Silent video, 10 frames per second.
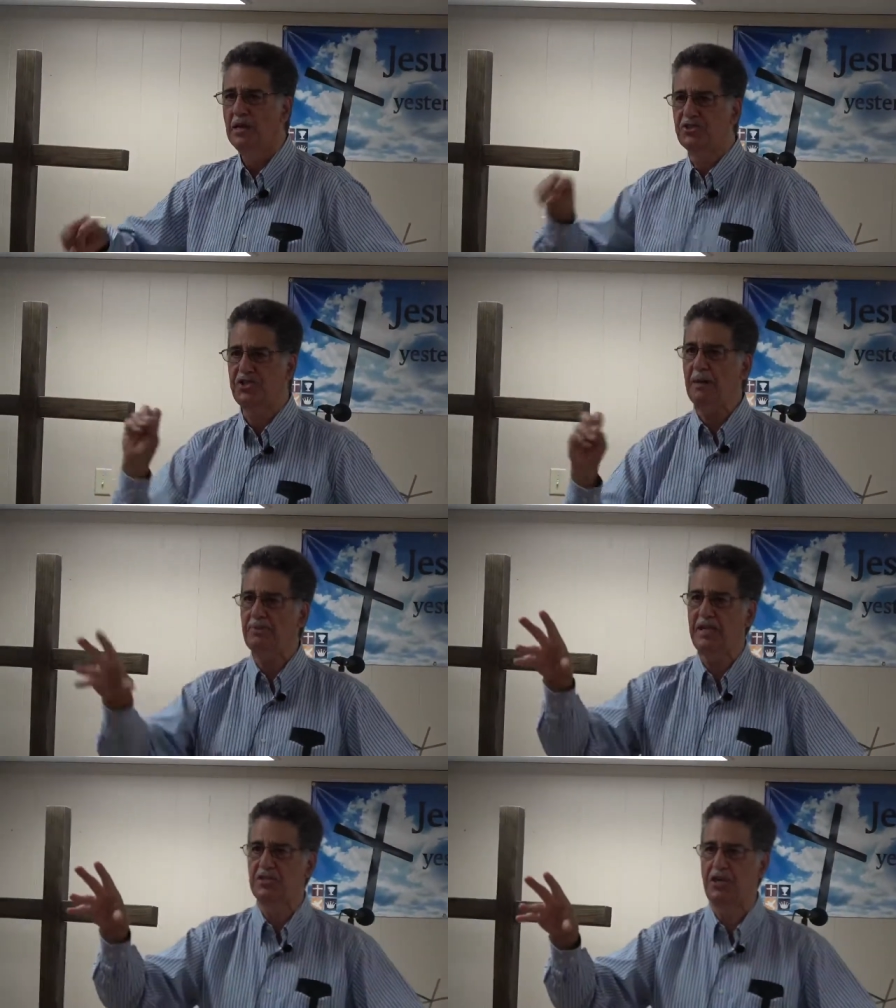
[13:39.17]

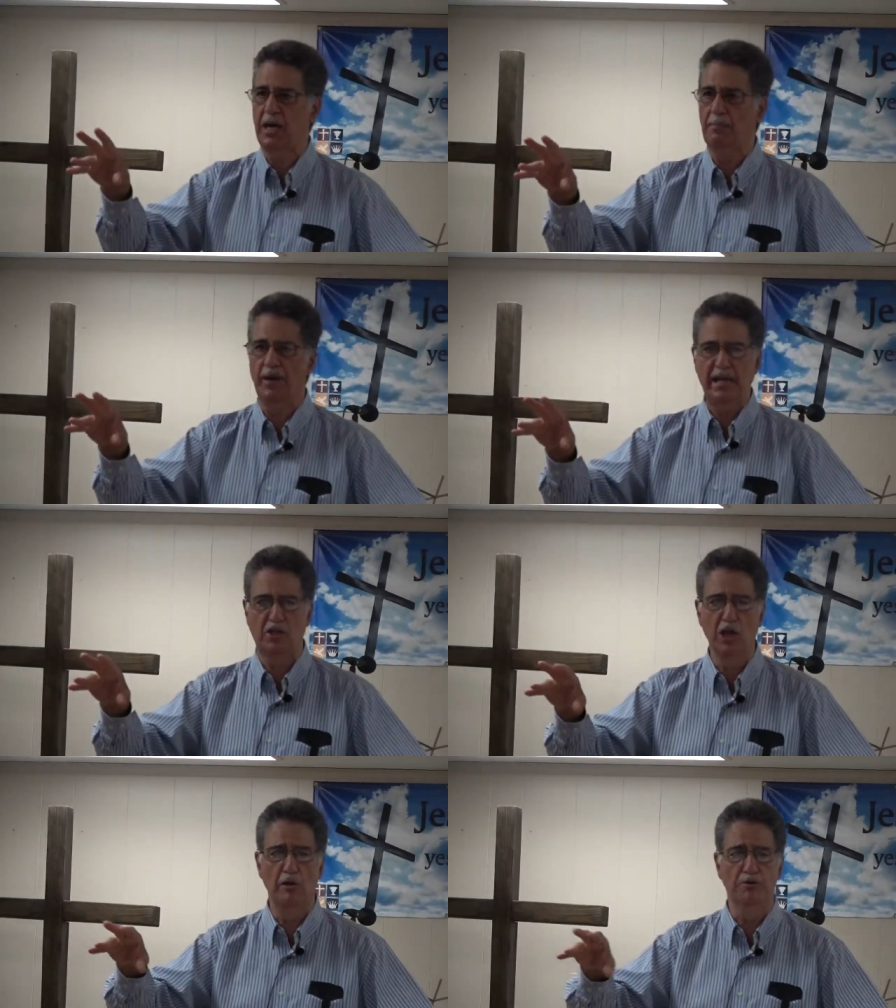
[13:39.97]
Something is going to
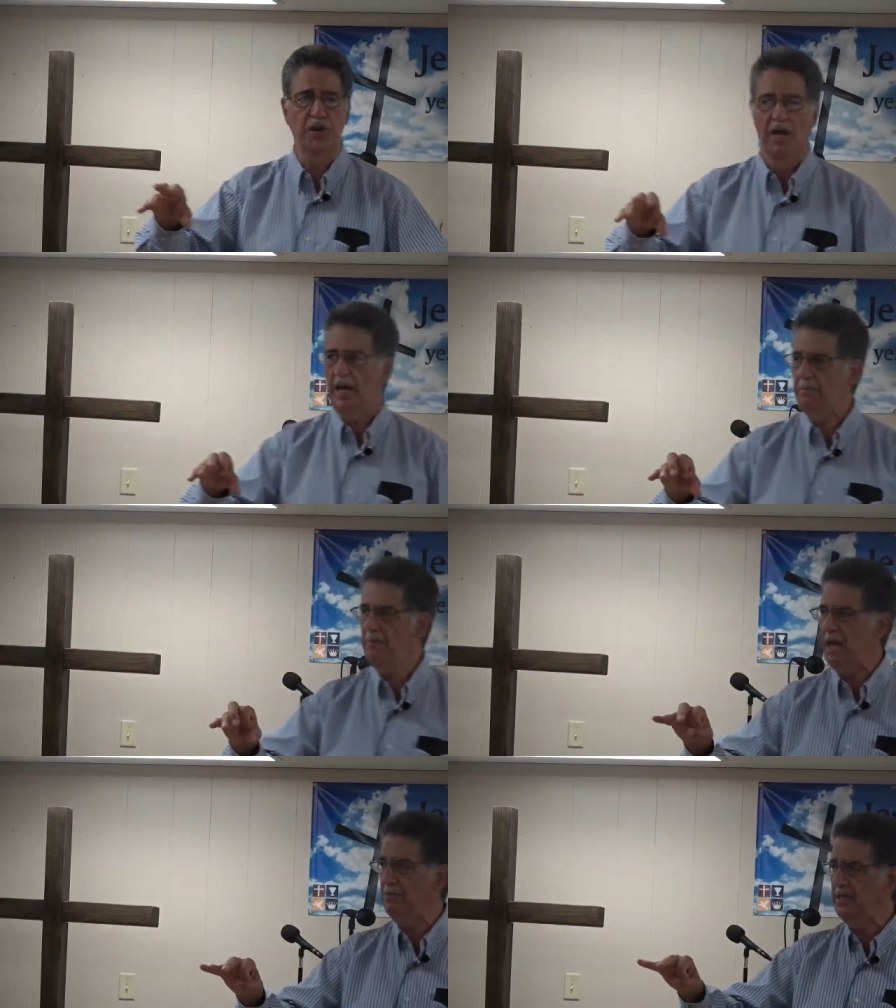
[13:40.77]
break loose. It
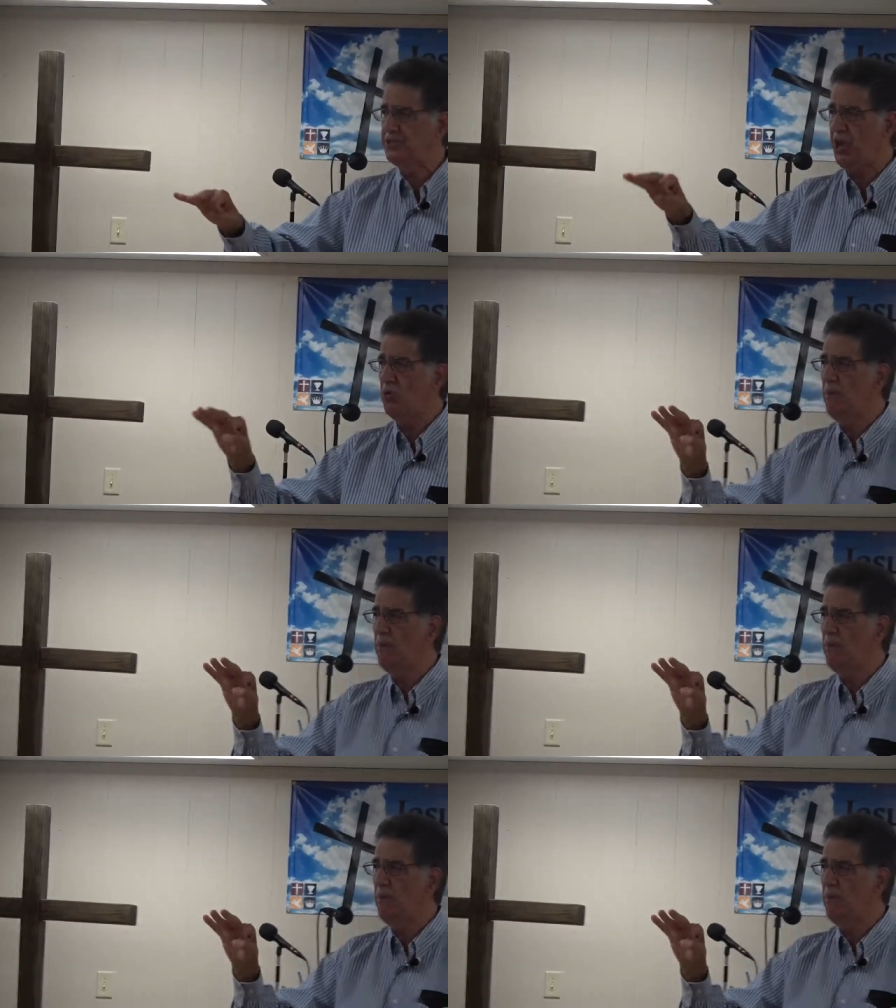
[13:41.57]
may be so